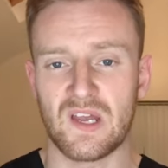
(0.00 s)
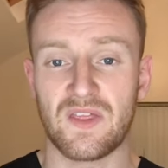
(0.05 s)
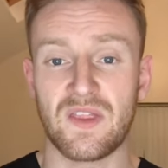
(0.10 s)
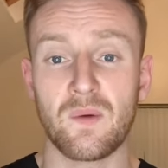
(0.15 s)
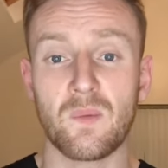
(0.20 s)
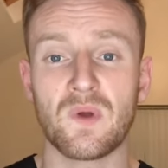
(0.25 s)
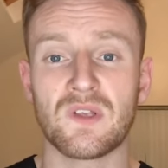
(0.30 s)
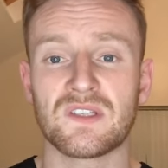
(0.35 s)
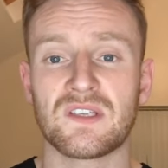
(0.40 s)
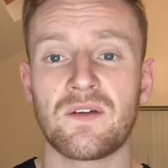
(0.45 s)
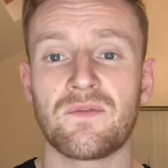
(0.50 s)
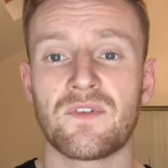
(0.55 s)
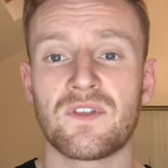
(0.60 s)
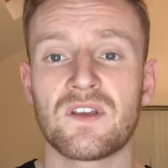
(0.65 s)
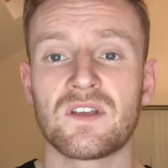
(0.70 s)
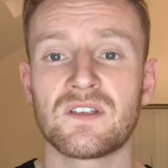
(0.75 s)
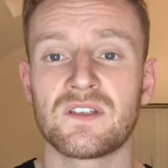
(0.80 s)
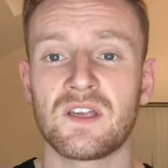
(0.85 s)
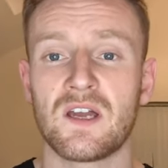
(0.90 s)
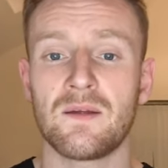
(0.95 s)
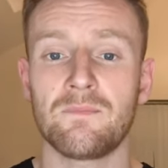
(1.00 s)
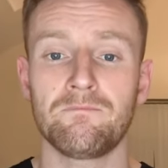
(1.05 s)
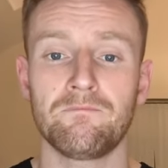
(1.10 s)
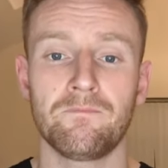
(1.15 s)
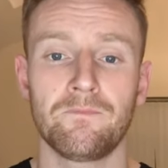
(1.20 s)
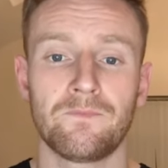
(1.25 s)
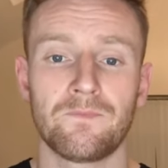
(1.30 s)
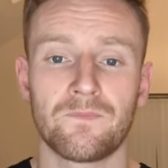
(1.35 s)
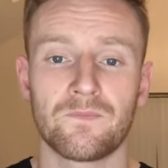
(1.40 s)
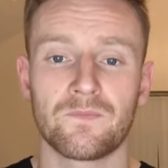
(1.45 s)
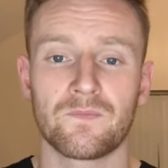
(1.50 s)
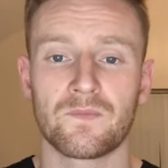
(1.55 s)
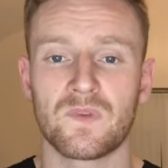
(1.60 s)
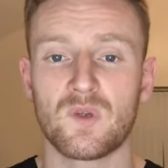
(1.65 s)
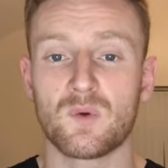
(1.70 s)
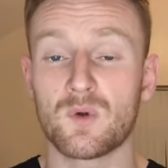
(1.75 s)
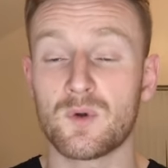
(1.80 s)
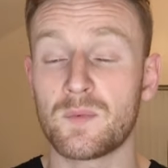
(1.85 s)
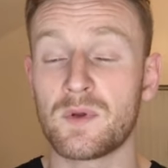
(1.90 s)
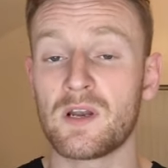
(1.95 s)
And then once everything's done,
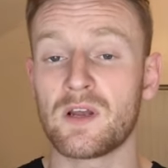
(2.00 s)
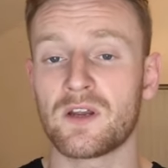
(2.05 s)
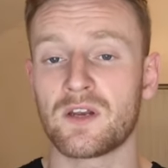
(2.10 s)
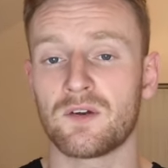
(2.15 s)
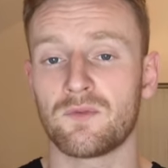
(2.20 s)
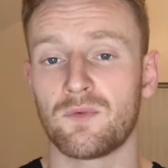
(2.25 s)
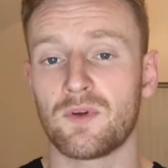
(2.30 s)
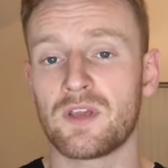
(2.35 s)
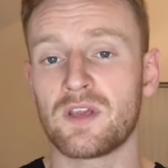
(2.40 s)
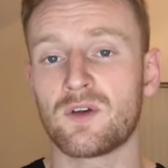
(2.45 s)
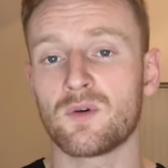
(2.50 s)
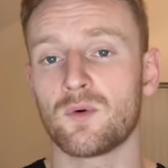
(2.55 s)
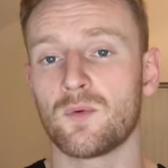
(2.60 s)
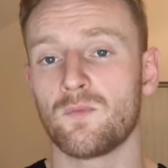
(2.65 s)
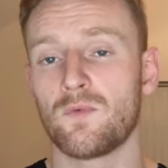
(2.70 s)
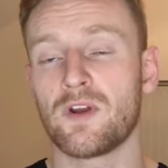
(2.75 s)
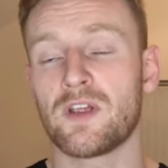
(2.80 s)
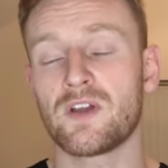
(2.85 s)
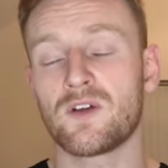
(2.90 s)
you want to be looking at recall. And